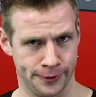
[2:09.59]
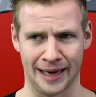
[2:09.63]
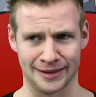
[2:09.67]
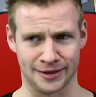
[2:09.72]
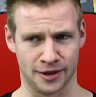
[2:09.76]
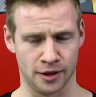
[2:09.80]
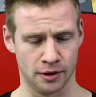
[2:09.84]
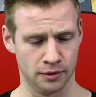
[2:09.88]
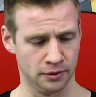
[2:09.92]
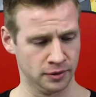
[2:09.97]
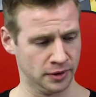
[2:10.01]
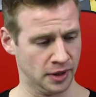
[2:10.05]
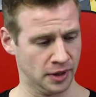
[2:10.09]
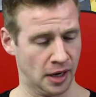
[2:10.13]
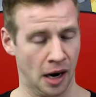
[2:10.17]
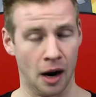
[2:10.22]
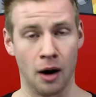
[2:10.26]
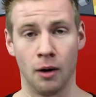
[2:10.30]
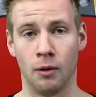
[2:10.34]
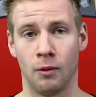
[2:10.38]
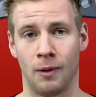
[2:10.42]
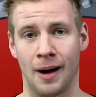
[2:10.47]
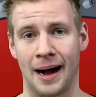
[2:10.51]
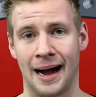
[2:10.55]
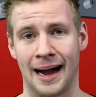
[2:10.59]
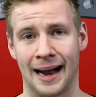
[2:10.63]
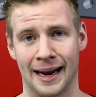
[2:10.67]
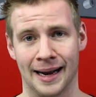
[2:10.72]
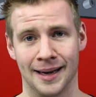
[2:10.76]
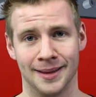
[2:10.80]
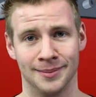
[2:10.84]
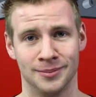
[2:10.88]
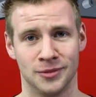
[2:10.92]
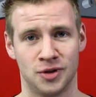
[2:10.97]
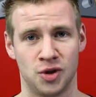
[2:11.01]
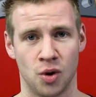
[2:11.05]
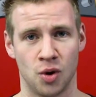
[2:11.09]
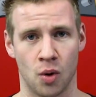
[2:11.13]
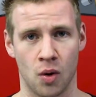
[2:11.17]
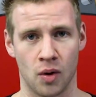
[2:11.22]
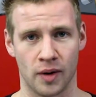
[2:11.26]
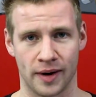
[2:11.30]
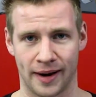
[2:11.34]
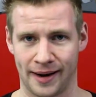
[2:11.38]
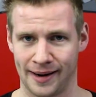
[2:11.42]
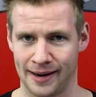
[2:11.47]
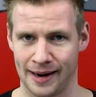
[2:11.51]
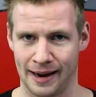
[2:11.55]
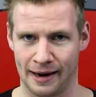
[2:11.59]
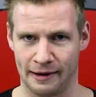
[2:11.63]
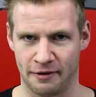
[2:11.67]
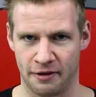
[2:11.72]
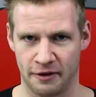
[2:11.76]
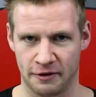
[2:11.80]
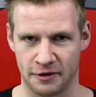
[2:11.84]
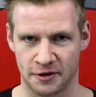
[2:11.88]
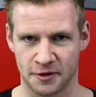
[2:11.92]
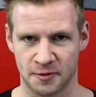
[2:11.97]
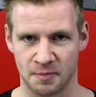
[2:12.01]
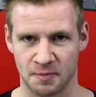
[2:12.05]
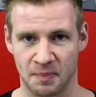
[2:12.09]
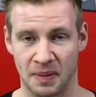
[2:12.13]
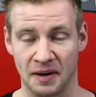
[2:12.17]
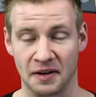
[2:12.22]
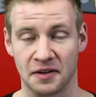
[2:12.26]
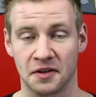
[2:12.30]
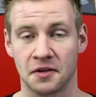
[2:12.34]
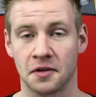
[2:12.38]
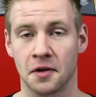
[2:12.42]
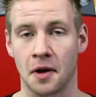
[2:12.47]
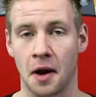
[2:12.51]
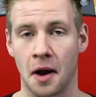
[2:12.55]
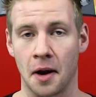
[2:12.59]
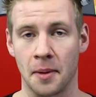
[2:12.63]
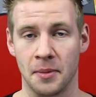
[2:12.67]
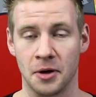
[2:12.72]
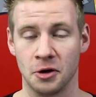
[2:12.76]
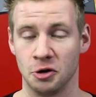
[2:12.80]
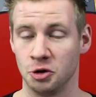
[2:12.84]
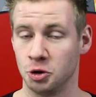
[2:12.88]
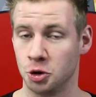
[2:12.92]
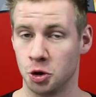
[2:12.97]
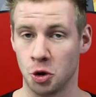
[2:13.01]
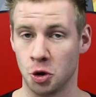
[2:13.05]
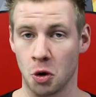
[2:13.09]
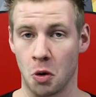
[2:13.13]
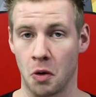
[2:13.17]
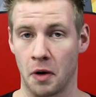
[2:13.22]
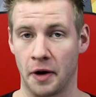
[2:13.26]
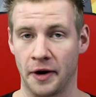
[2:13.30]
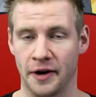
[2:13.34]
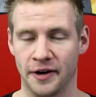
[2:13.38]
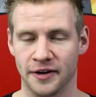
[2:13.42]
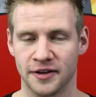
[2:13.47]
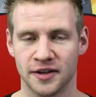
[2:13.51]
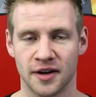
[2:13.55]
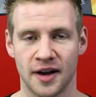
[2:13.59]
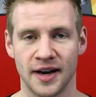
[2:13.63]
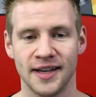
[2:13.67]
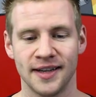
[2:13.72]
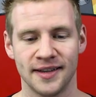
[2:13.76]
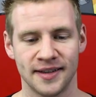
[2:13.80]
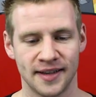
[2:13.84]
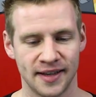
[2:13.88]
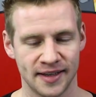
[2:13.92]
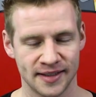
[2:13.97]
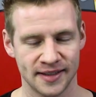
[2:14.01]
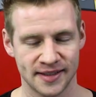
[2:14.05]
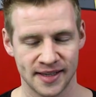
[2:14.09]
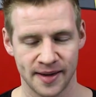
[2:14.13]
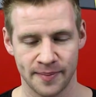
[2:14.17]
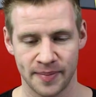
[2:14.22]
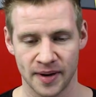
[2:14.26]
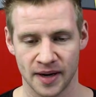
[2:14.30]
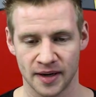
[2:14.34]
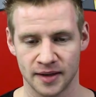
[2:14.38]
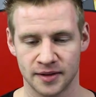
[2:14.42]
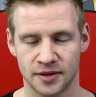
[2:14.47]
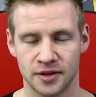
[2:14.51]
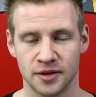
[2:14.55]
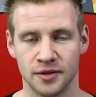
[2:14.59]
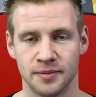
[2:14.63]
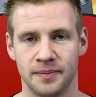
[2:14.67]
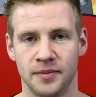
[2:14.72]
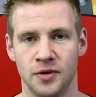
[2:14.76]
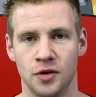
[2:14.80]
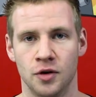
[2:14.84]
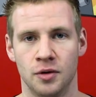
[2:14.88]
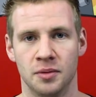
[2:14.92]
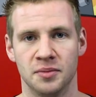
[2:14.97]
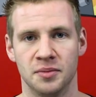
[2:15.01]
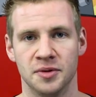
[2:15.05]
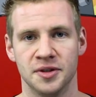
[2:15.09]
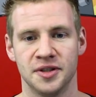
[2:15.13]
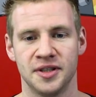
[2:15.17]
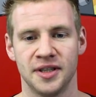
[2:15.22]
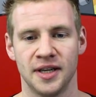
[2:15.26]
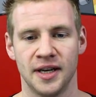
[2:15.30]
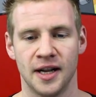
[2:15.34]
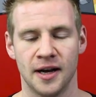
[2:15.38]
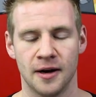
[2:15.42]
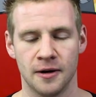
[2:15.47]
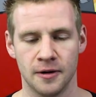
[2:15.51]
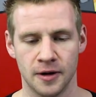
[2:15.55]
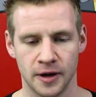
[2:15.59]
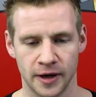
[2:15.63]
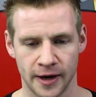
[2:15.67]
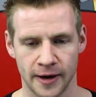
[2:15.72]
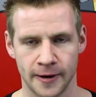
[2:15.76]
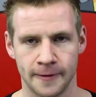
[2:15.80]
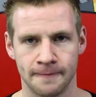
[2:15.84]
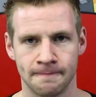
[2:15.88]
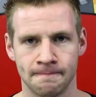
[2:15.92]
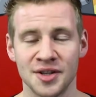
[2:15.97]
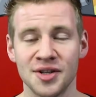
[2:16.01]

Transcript: I don't know why I'm talking like this, but I'm enjoying it. Let's get back to normalcy now. Okay.